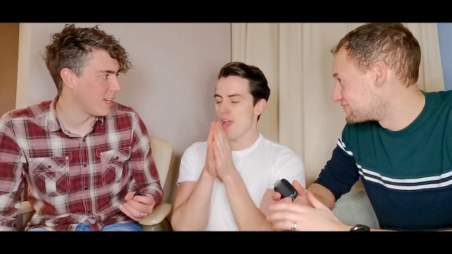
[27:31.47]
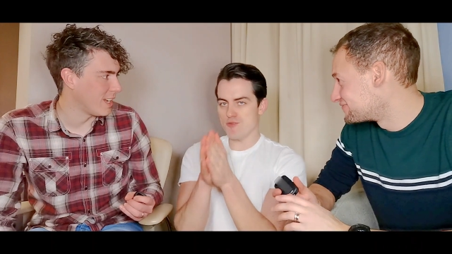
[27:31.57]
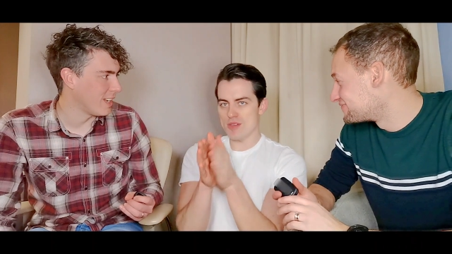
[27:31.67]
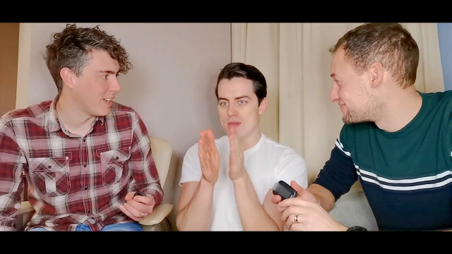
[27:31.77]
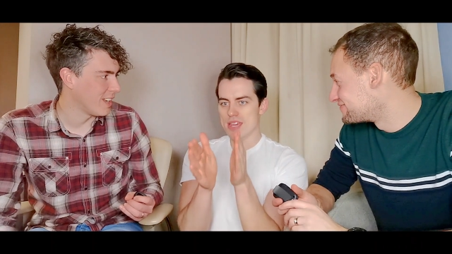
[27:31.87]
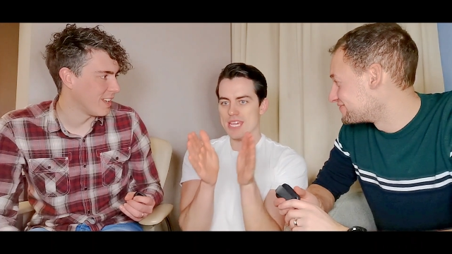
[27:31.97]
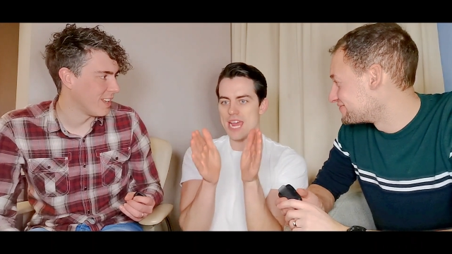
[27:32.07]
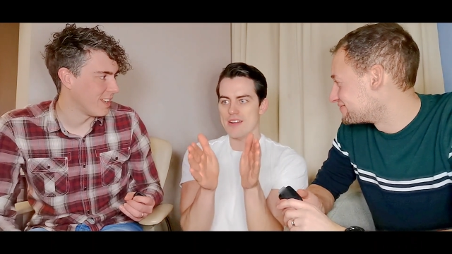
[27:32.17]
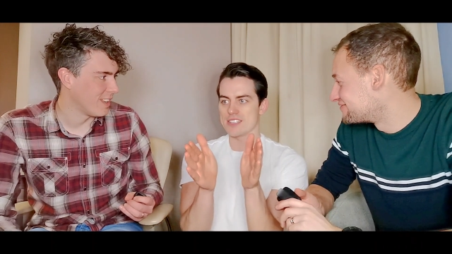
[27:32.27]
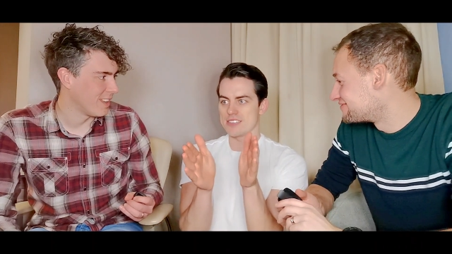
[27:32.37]
Speaker 1: Every main
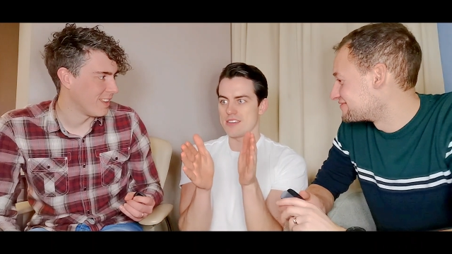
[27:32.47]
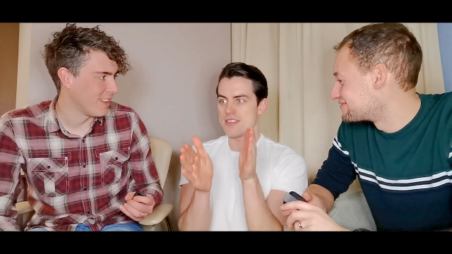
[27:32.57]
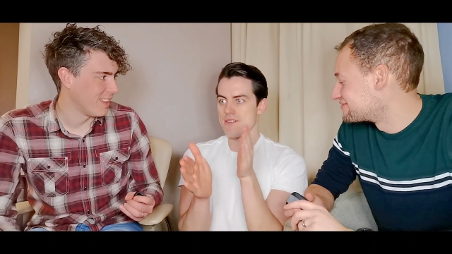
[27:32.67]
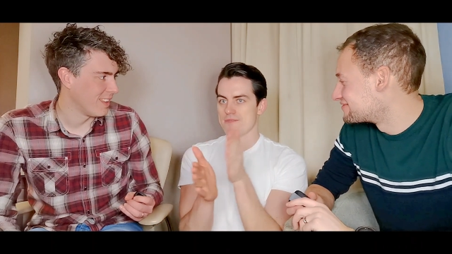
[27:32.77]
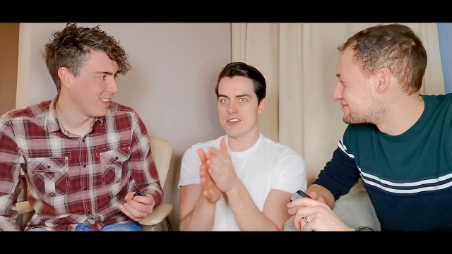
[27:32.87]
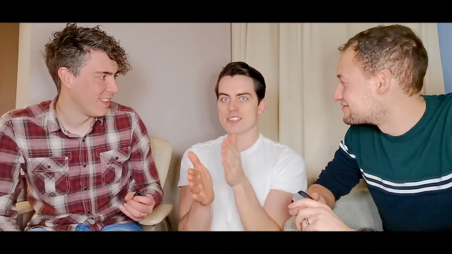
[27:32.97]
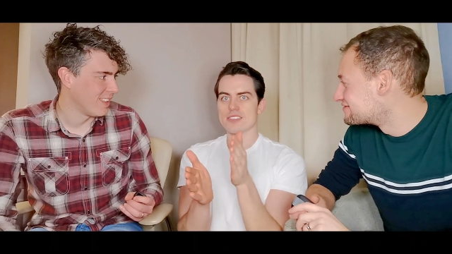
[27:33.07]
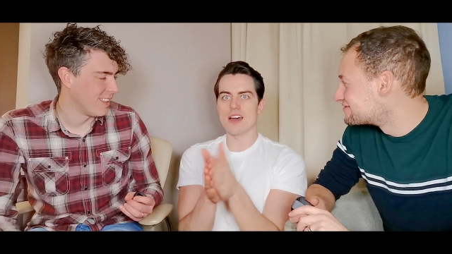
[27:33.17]
character, their first